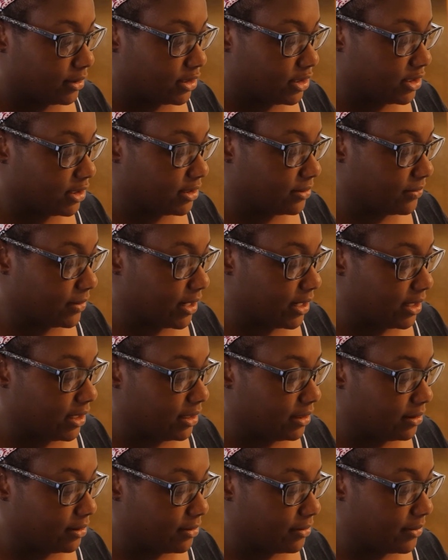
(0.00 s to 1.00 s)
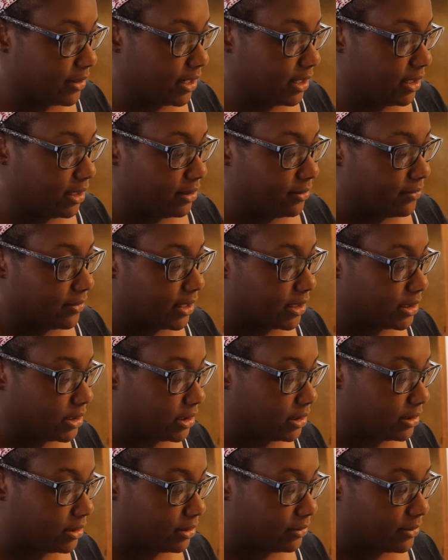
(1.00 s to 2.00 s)
just waiting and
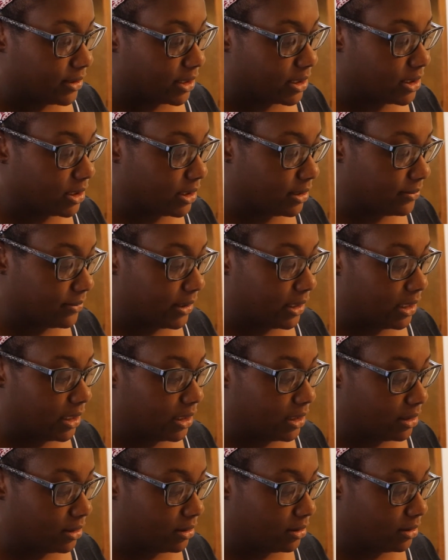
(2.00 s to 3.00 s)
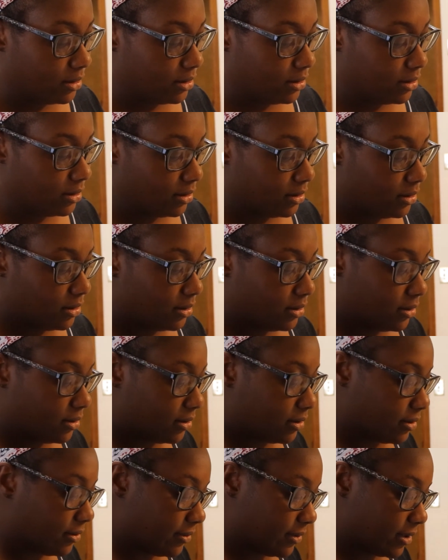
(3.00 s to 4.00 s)
watching and waiting,
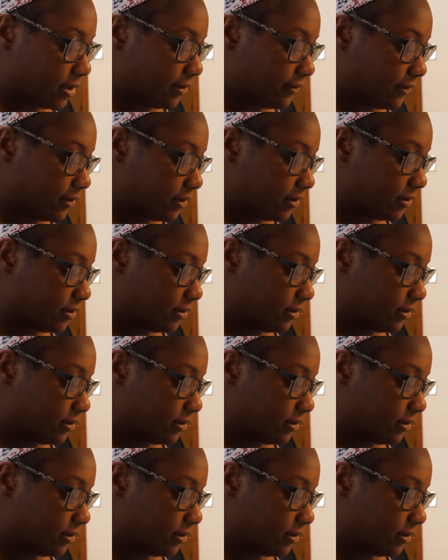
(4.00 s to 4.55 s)
whatever.